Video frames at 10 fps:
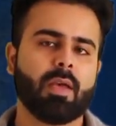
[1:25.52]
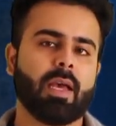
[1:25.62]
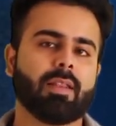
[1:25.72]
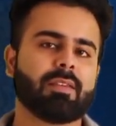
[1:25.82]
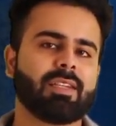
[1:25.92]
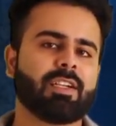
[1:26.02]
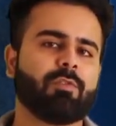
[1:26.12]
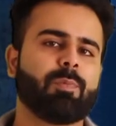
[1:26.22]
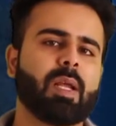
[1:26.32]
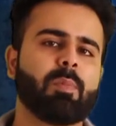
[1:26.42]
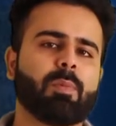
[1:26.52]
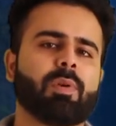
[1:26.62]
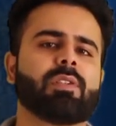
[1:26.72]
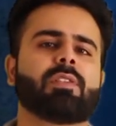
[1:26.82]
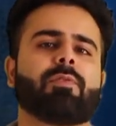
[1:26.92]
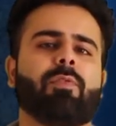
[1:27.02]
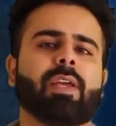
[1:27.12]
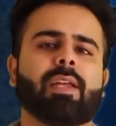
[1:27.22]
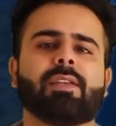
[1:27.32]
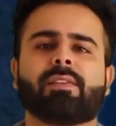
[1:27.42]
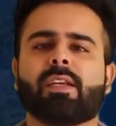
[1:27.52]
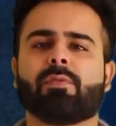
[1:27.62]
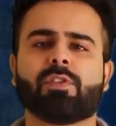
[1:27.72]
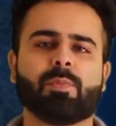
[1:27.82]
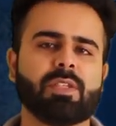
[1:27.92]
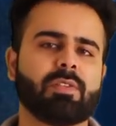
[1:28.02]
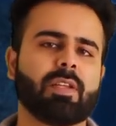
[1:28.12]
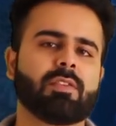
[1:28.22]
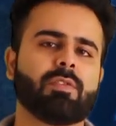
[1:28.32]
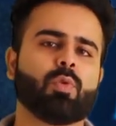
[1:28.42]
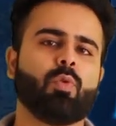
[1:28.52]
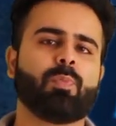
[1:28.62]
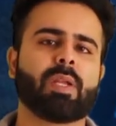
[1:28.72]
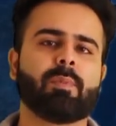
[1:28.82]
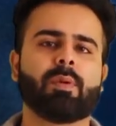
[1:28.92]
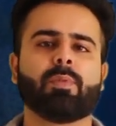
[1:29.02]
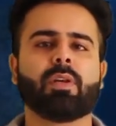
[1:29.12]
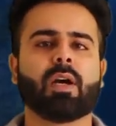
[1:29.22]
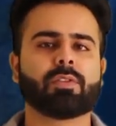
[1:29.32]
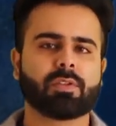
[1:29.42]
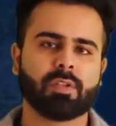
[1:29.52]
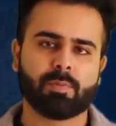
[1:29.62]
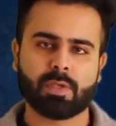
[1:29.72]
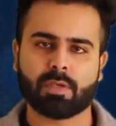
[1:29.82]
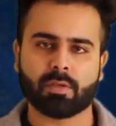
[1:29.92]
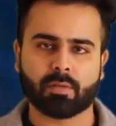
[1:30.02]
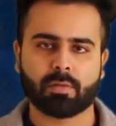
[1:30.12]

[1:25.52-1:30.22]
And the set of prime numbers is a finite set which means there is no prime number larger than pk.